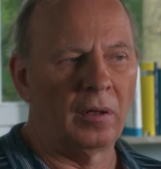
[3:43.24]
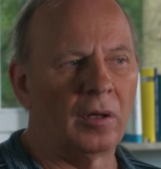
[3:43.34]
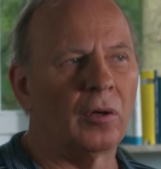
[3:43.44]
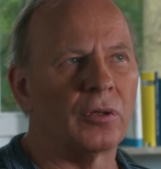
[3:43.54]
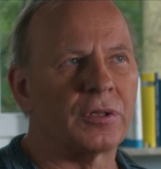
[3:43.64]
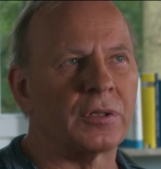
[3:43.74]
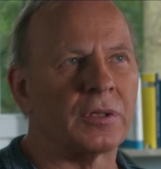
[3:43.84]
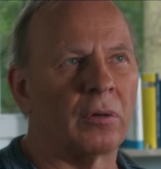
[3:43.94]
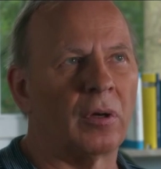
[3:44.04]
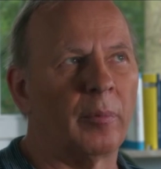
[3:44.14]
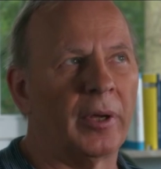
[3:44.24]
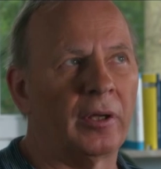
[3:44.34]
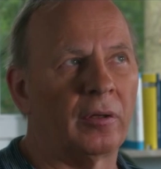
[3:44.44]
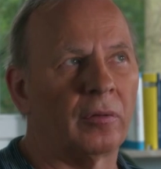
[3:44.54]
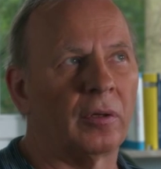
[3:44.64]
IKARUS is our
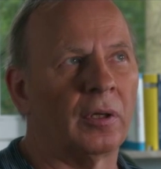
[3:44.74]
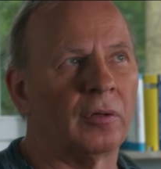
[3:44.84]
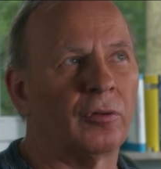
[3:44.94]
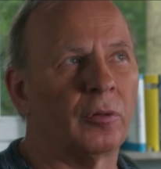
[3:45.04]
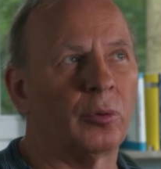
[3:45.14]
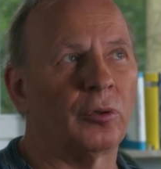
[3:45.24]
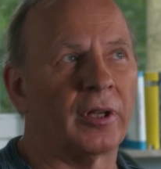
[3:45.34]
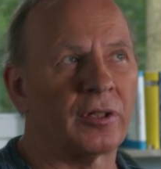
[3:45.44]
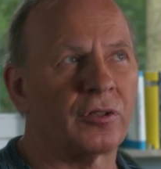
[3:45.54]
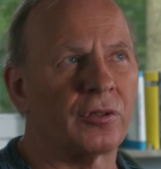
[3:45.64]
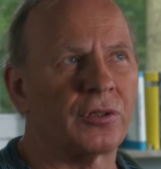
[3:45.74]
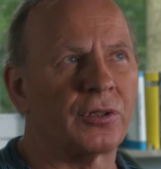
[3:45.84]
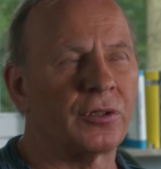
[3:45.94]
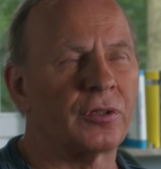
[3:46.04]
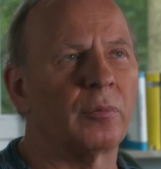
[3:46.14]
main uh, font production
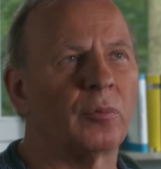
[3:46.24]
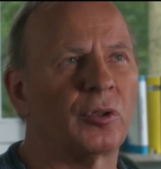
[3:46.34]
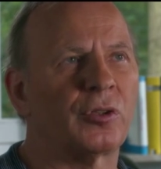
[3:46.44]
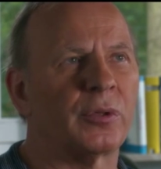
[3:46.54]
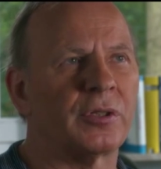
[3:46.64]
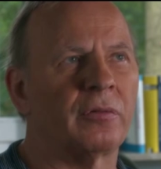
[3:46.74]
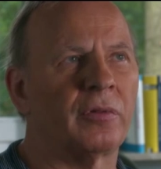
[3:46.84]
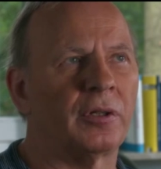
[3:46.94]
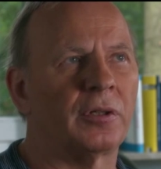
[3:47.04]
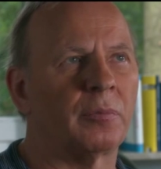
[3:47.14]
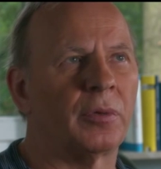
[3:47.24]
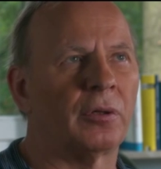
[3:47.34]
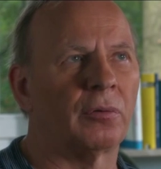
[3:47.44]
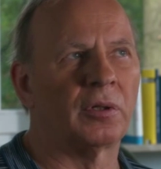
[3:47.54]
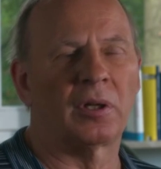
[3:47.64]
system, which was invented by
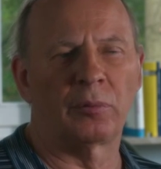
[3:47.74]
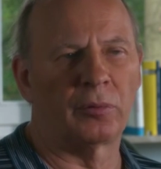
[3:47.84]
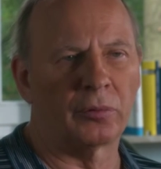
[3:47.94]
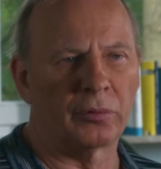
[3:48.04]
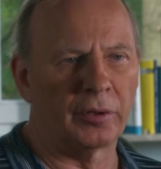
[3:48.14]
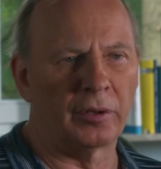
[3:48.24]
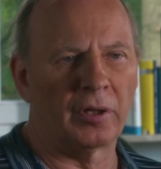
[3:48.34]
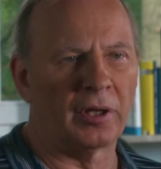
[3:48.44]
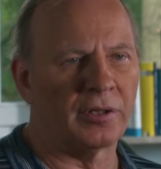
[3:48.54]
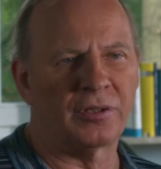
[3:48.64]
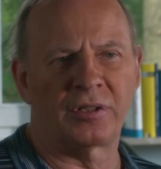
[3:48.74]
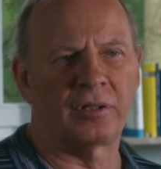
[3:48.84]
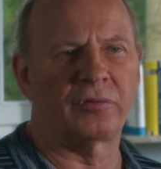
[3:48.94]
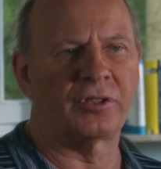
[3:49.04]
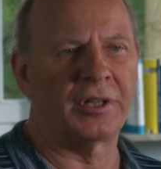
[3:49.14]
URW in
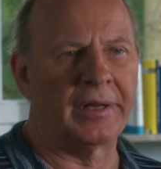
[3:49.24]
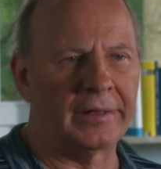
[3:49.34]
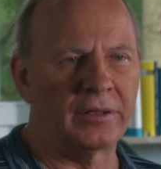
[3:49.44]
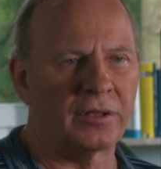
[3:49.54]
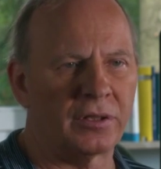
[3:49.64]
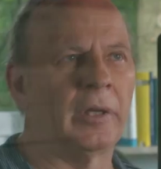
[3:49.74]
1978,